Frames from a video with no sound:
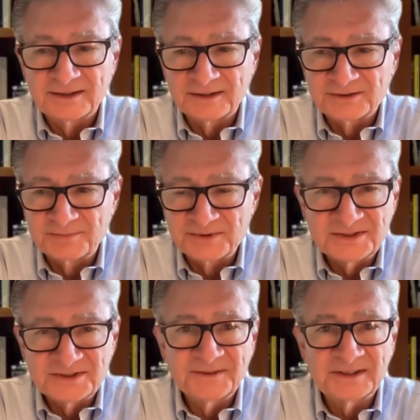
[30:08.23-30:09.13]
the
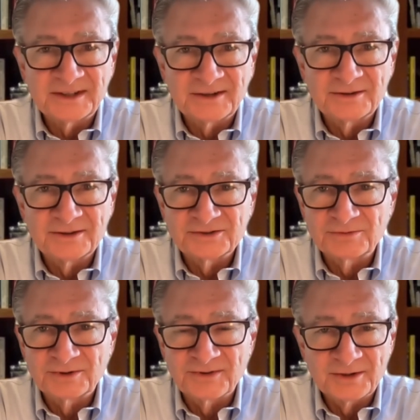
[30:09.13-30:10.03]
specific areas
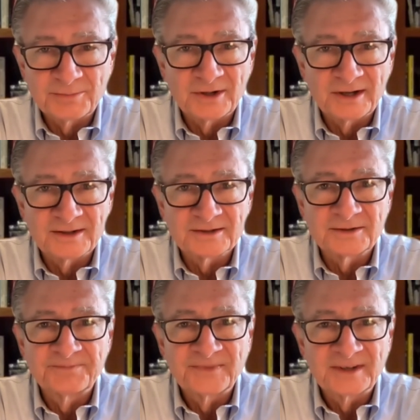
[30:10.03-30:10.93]
where their product
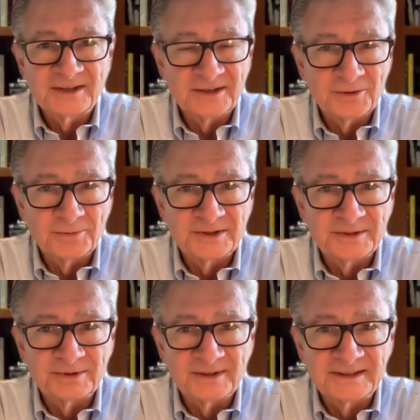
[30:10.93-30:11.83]
can help people.